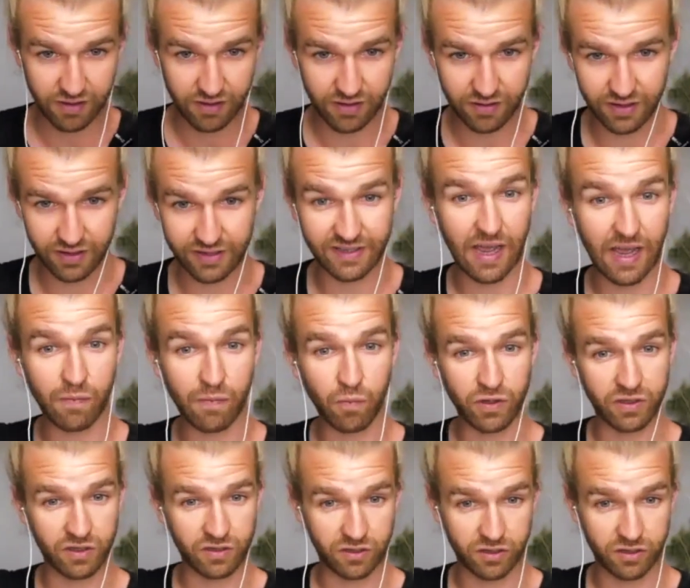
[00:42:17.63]
The same
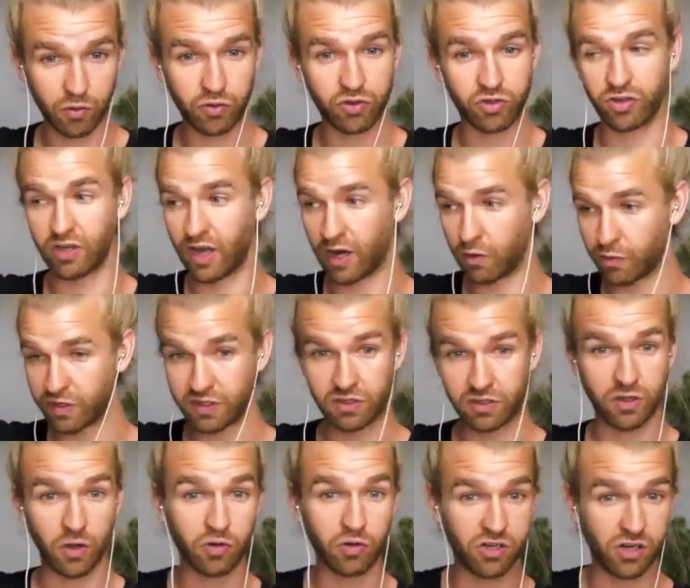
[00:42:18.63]
with the social, are we
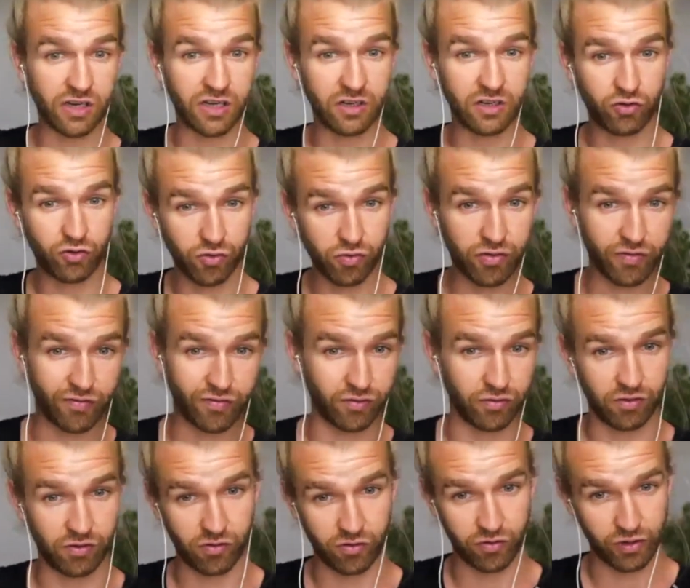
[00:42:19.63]
socially
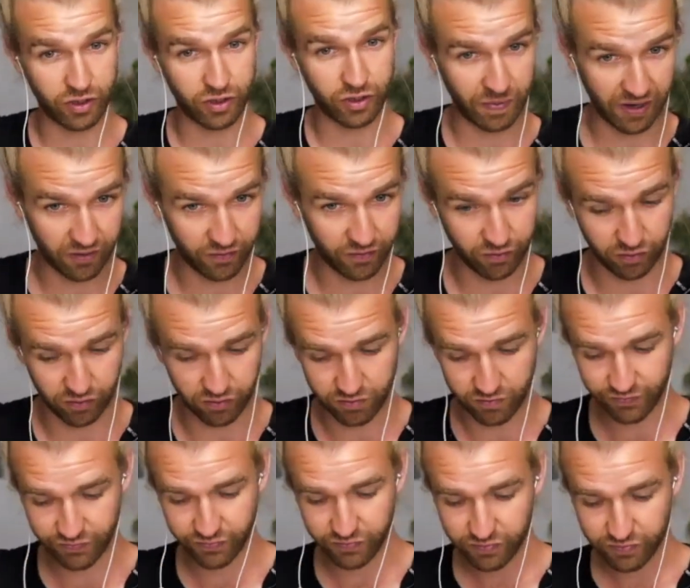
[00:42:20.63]
truthful or respectful?
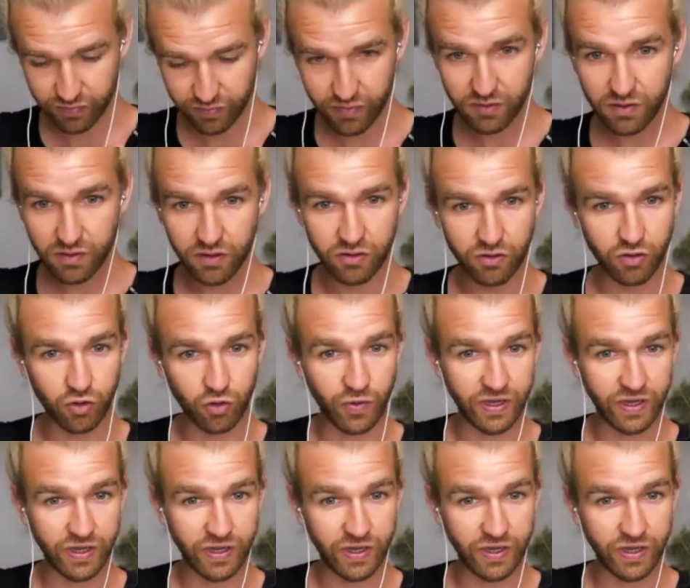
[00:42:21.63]
Yeah. Do